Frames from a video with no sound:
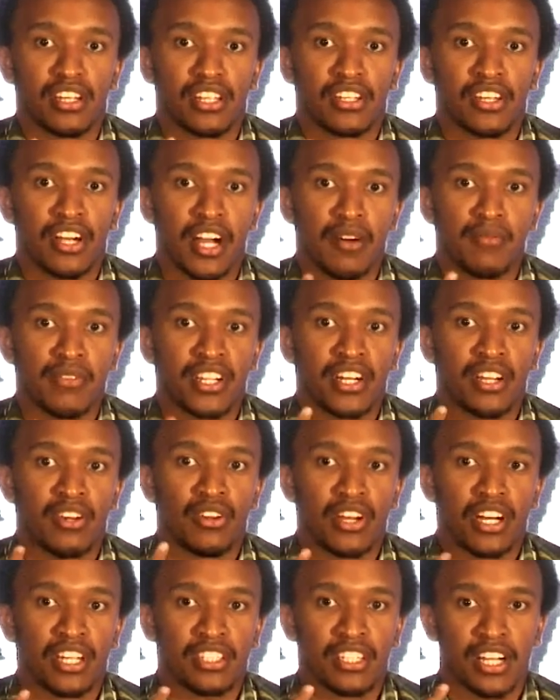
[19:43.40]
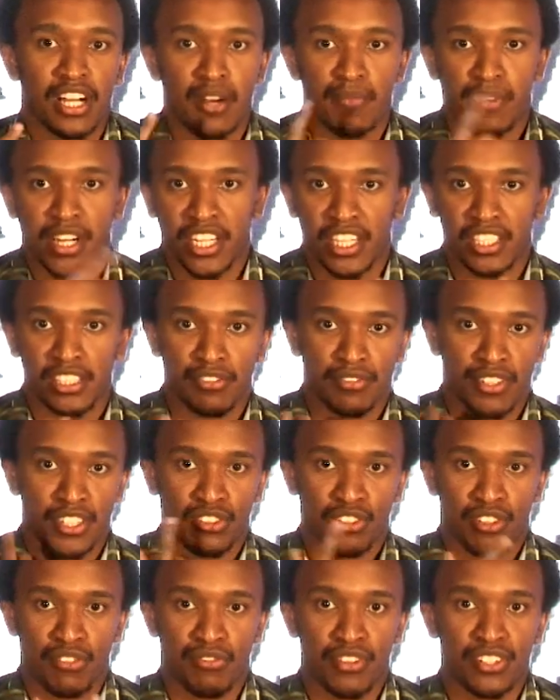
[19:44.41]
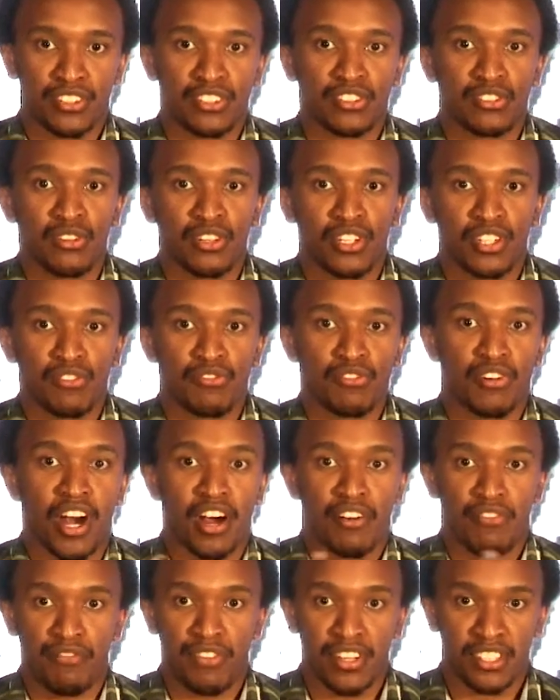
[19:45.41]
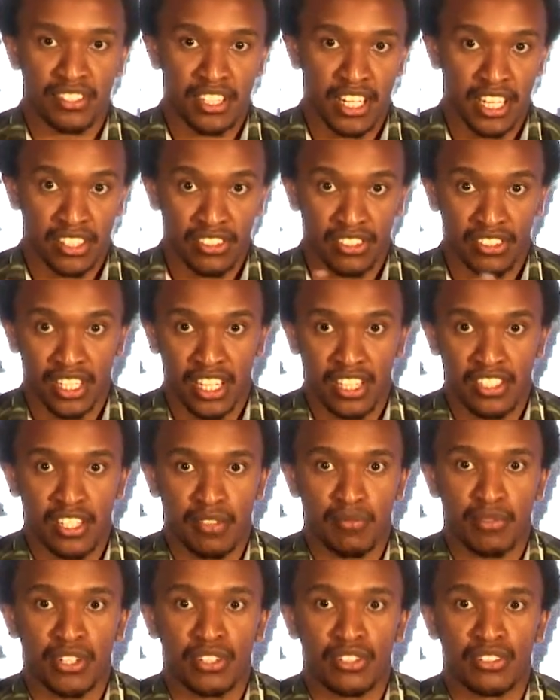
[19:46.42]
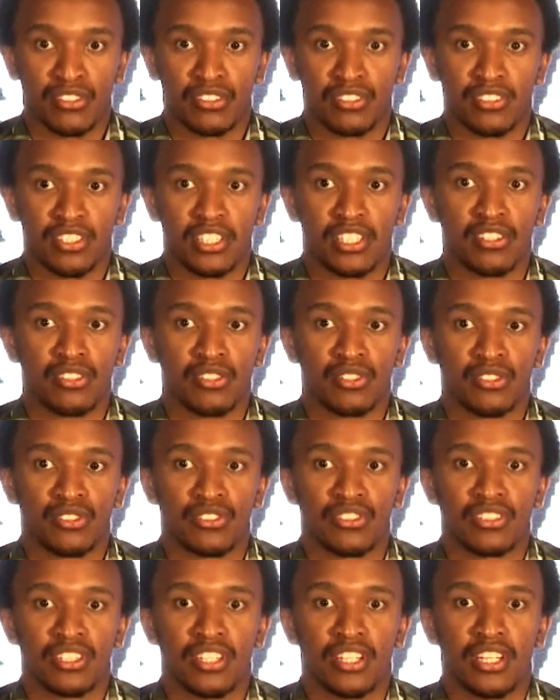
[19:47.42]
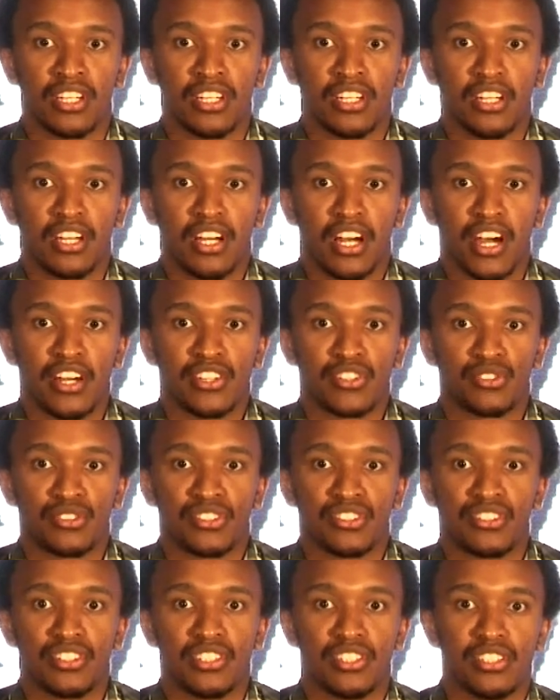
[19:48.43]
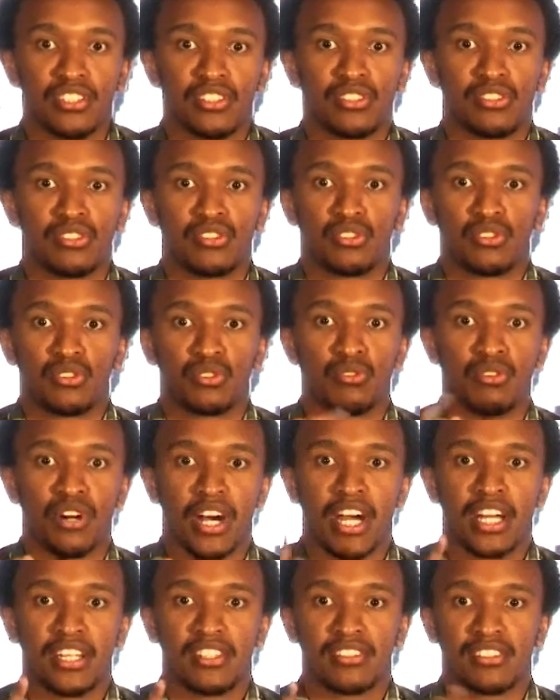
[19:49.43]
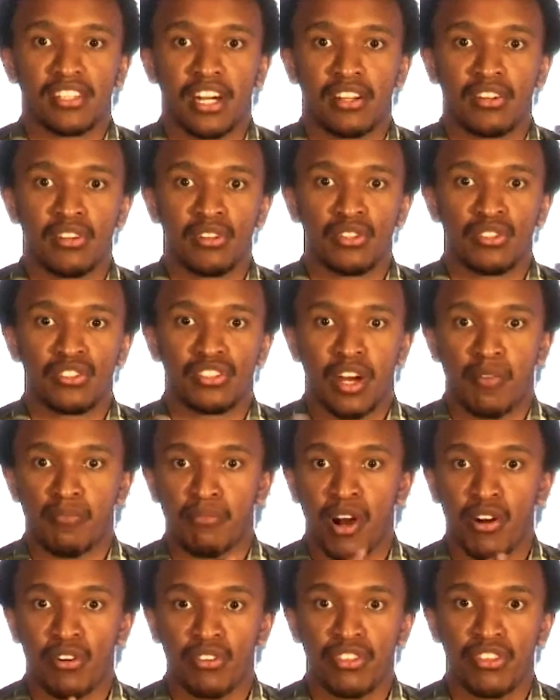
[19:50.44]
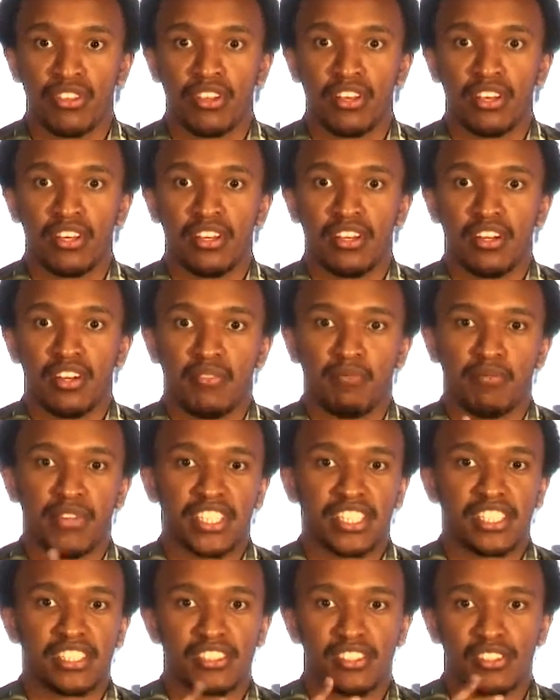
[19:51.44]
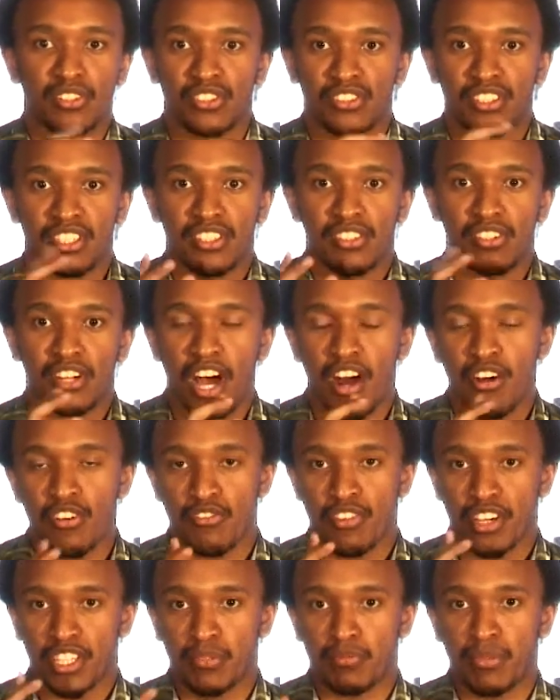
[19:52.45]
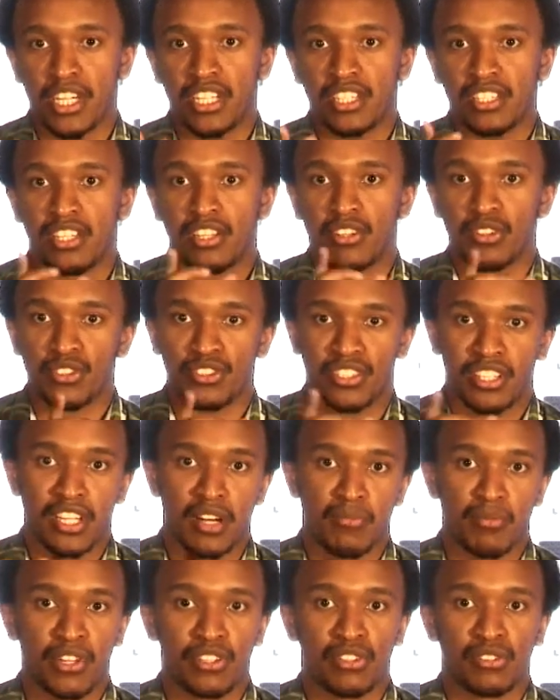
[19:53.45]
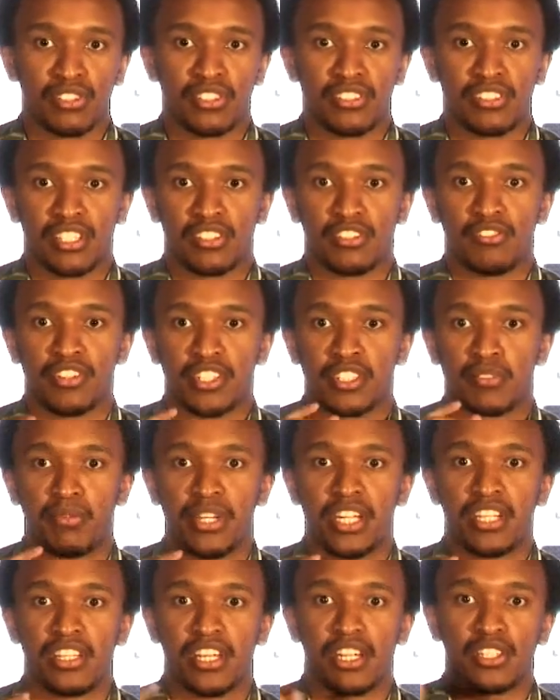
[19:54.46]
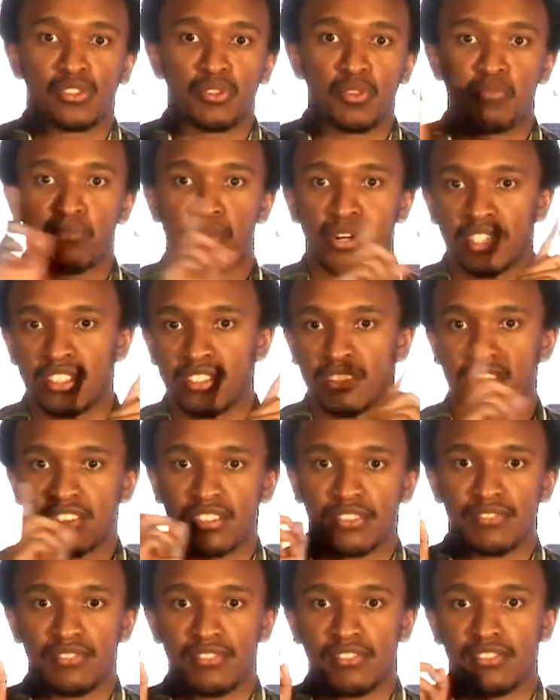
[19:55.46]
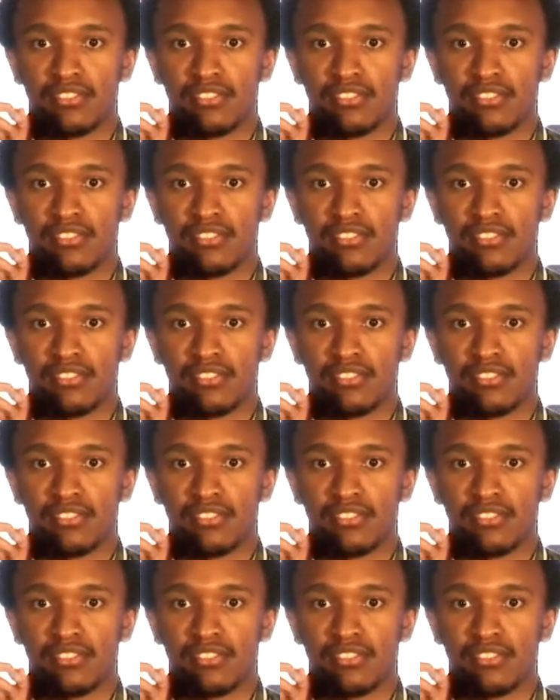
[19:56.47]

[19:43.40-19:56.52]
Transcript: the camera identifies your face. It's looking for a face-like structure because it knows I should see 2 eyes, a nose, a mouth. But how you've explained the nose and the mouth to it is like you've explained there are 2 points,